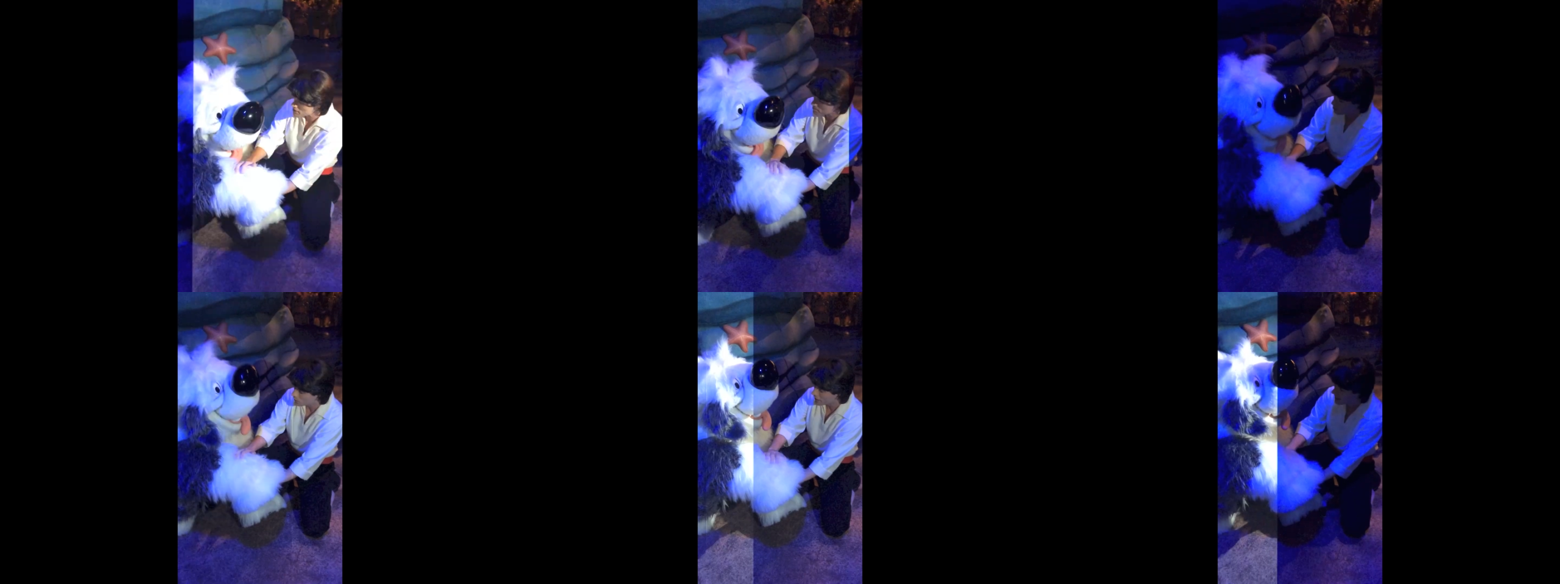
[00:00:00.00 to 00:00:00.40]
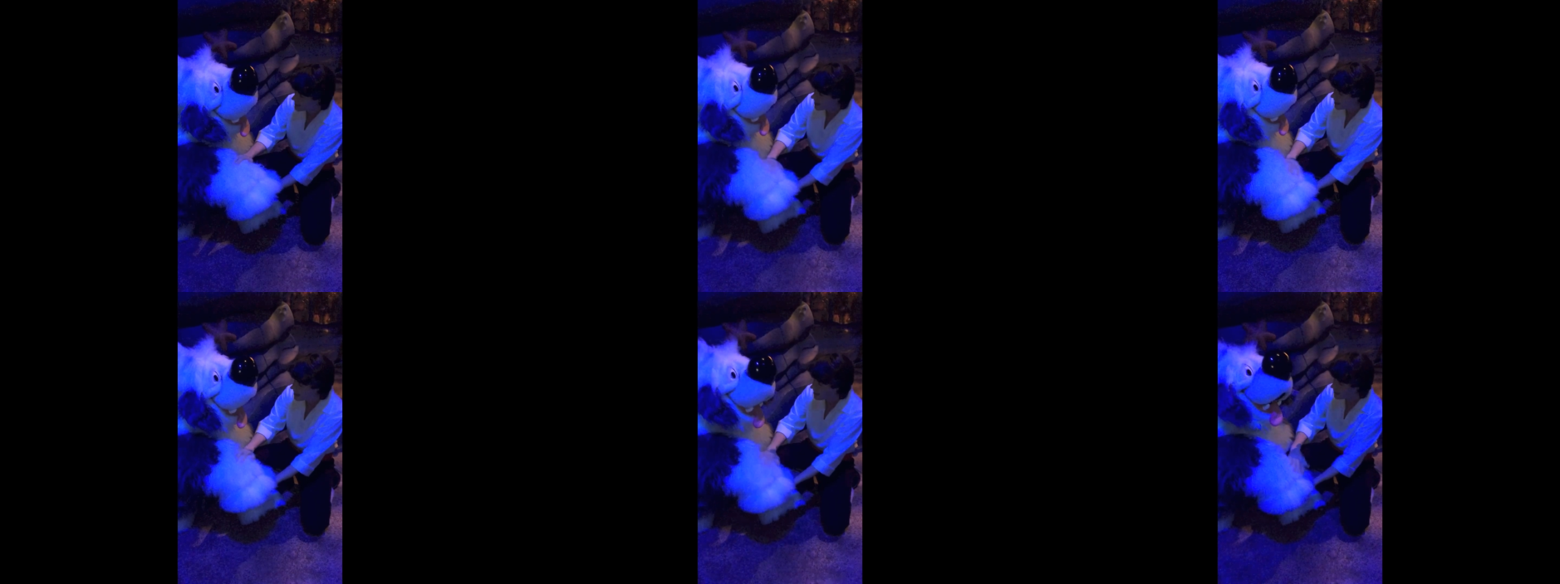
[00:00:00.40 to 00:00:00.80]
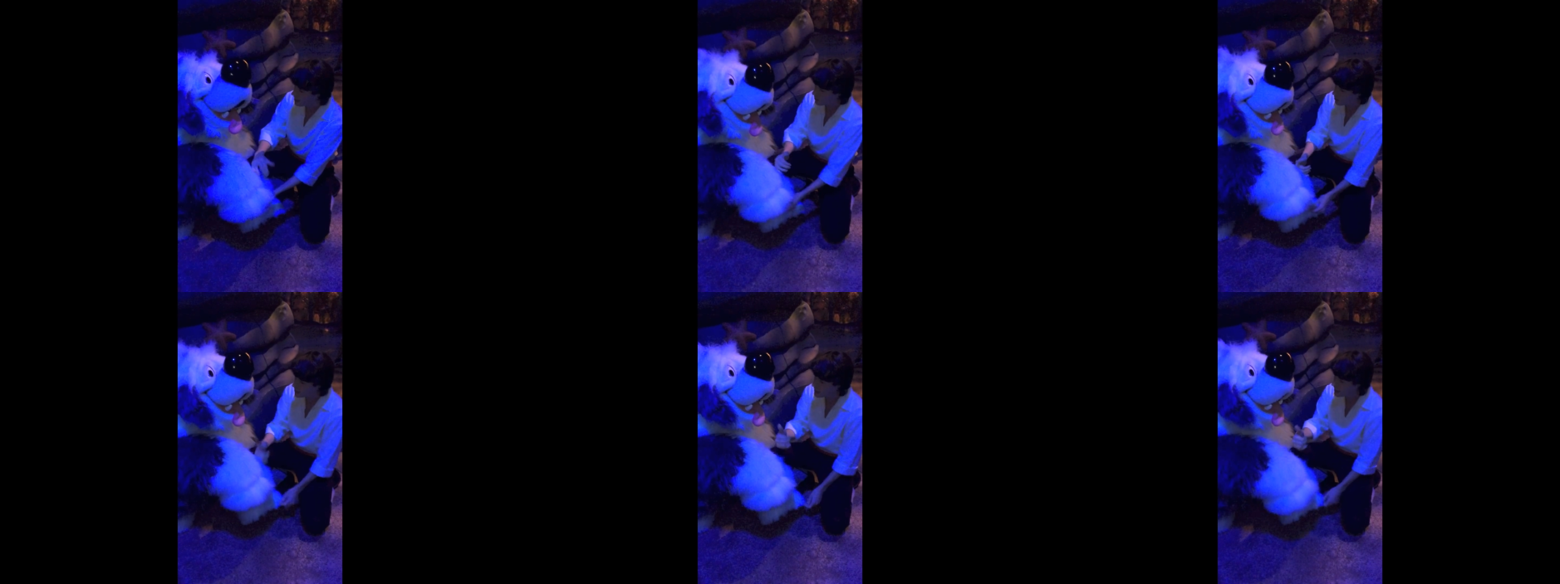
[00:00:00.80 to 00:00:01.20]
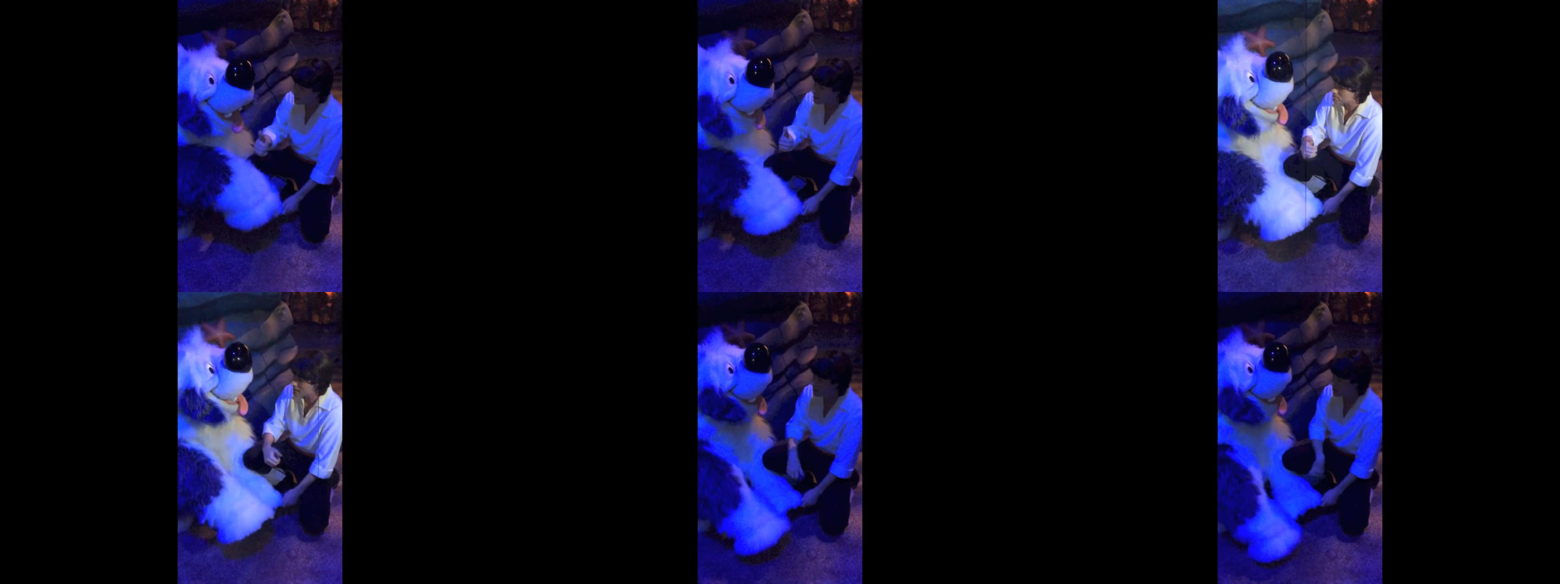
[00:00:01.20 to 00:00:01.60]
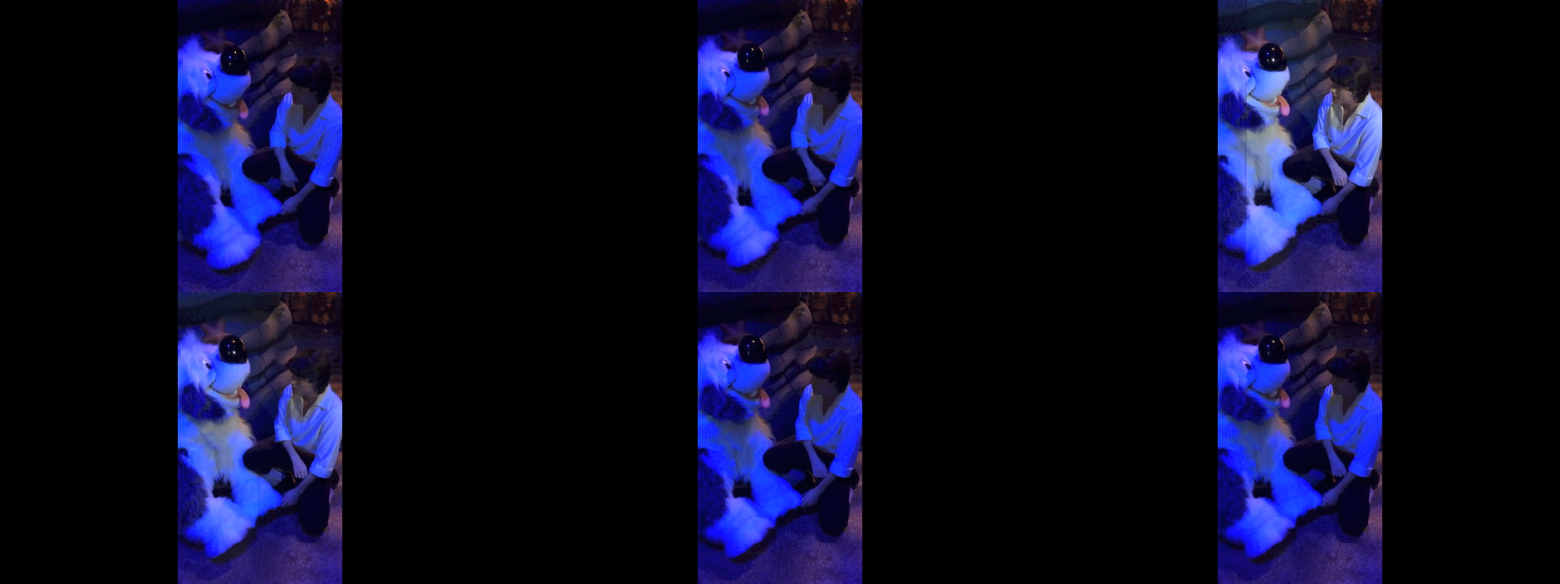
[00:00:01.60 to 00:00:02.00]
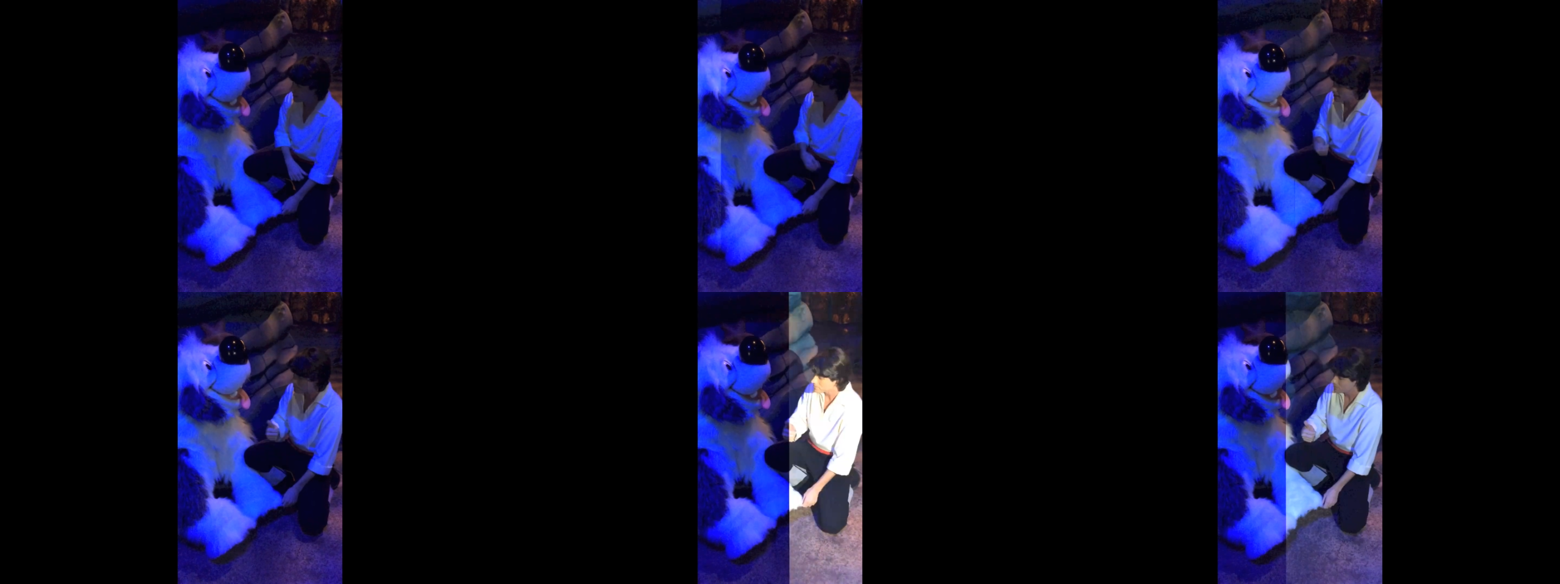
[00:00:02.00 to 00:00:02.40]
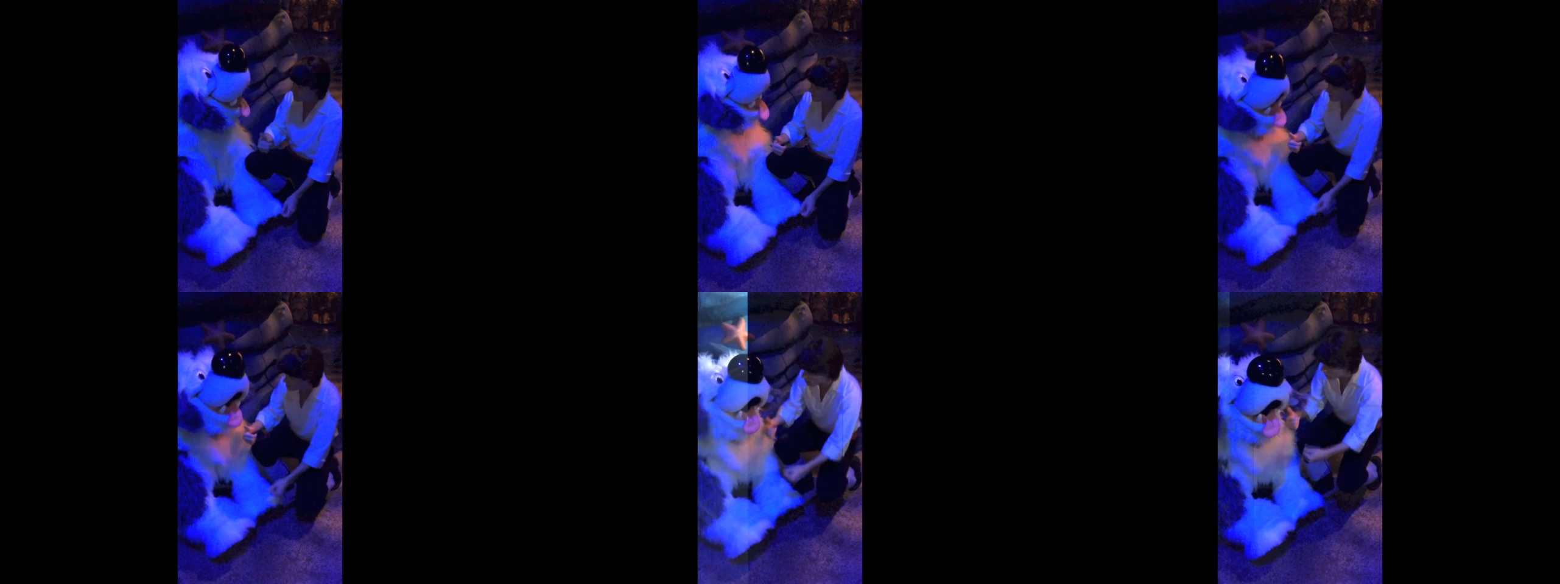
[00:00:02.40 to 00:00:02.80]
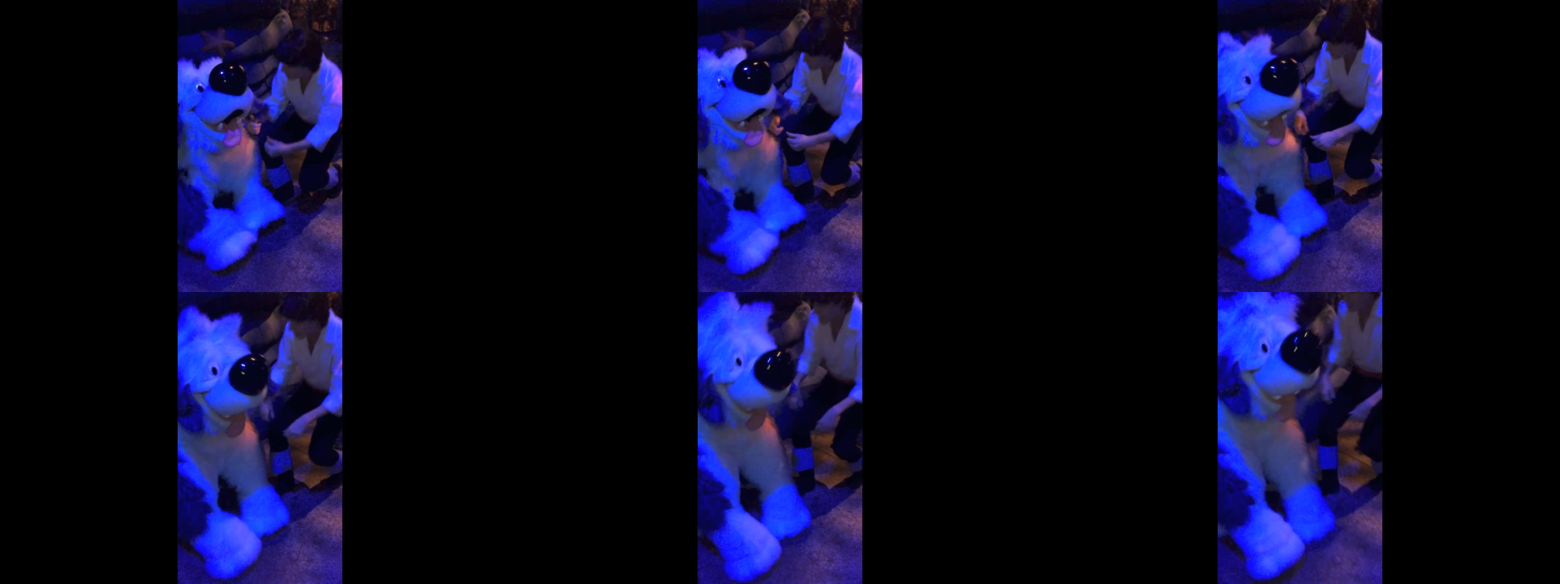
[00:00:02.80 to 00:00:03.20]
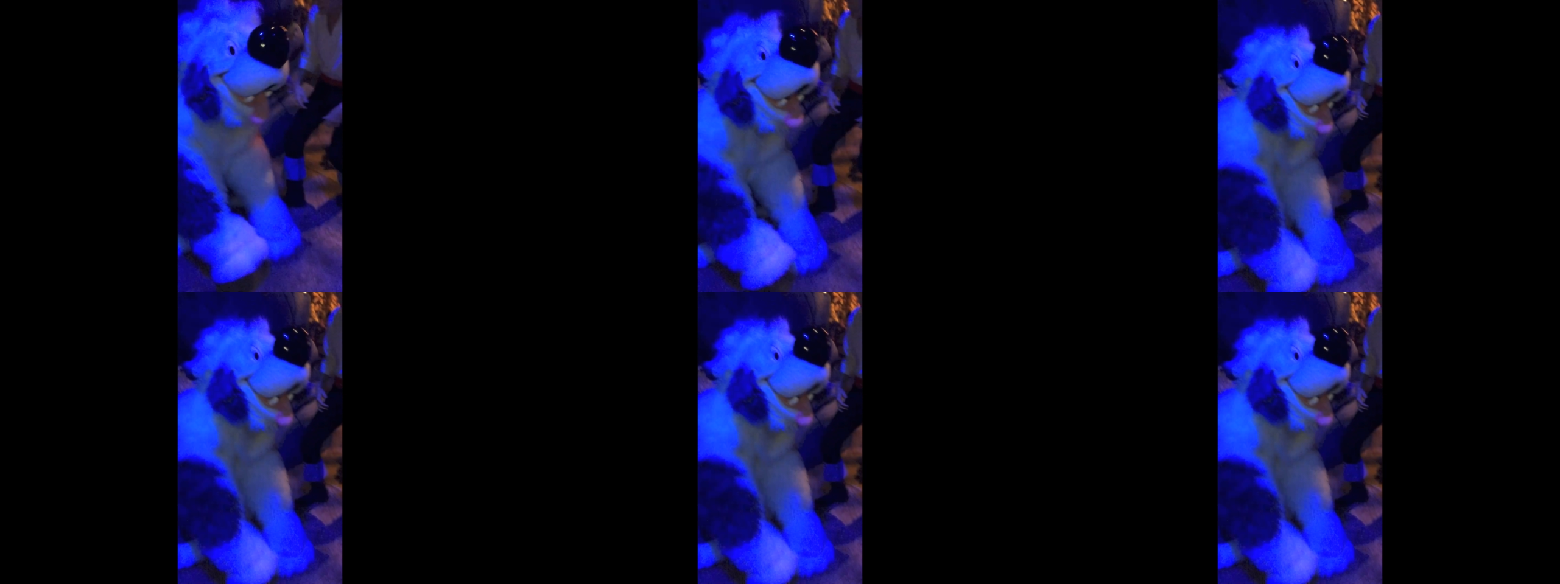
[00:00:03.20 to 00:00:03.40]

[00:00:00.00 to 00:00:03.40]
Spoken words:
Nobody's mouth can be seen.